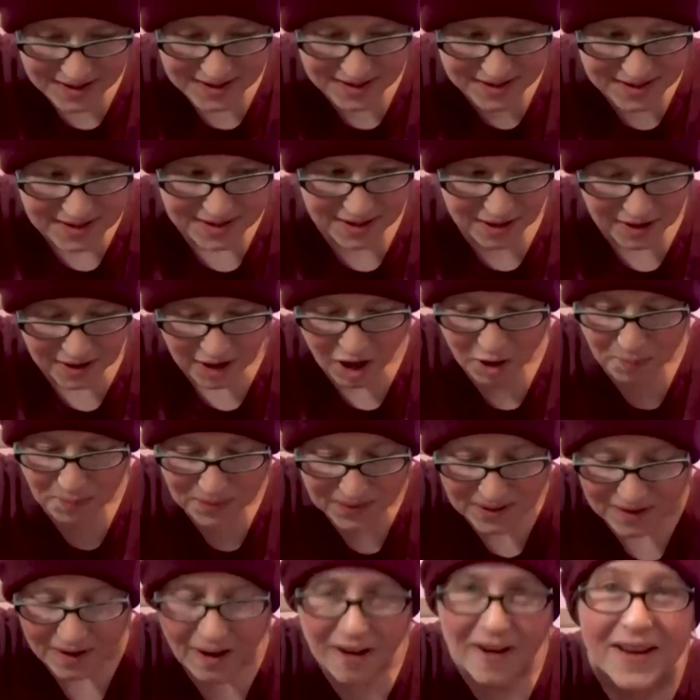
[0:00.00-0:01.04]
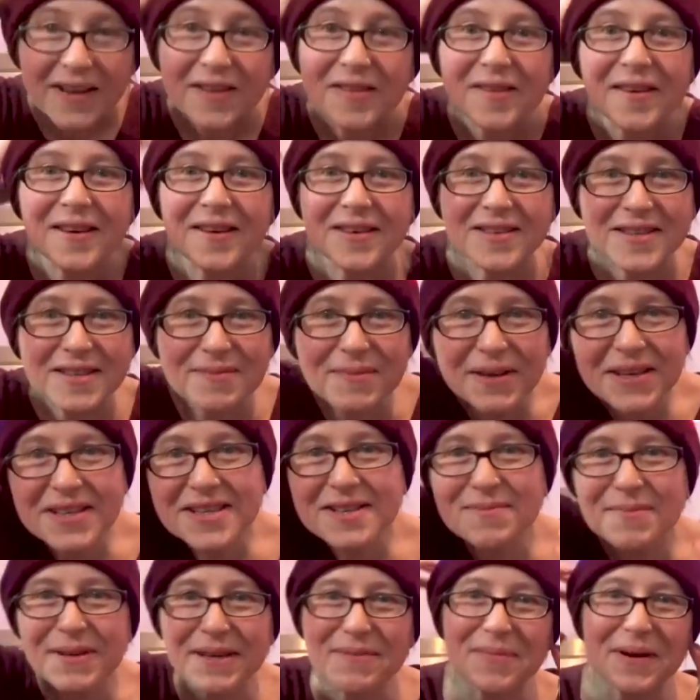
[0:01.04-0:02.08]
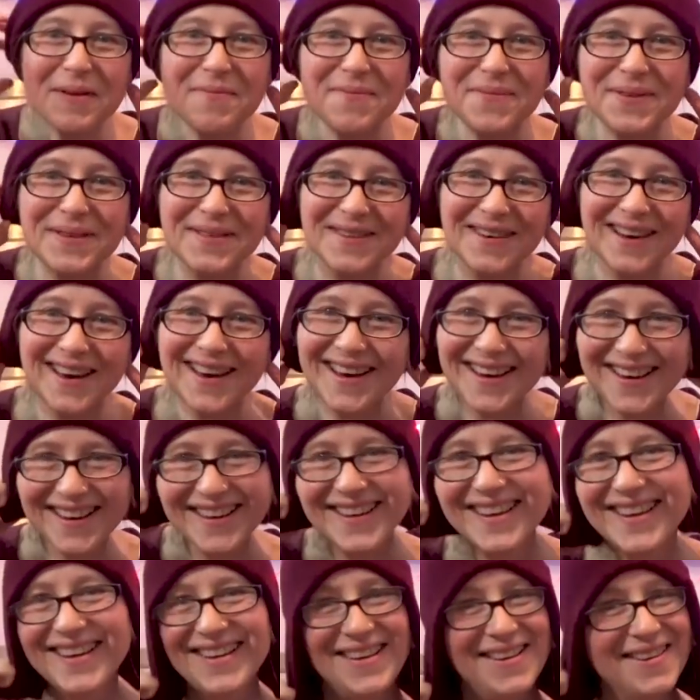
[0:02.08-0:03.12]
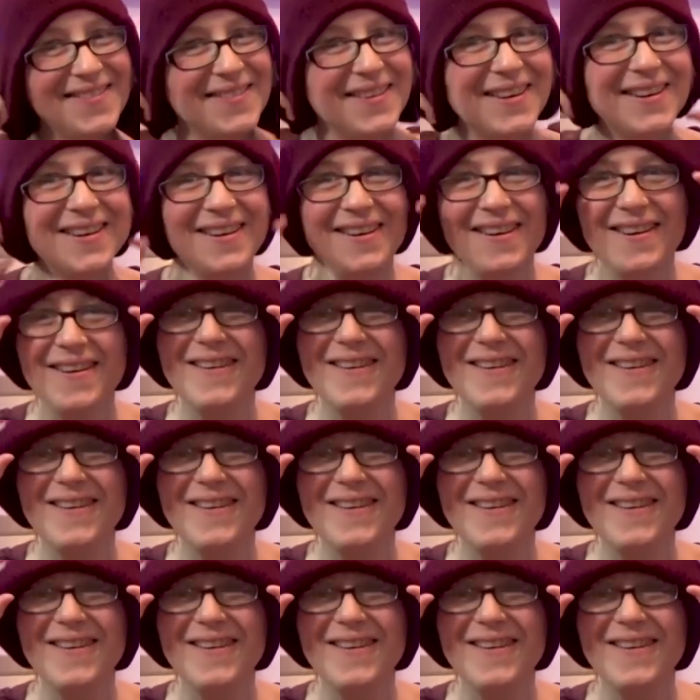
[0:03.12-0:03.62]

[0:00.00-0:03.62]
stuck up in a high thing because it makes a big bump in the hat. But,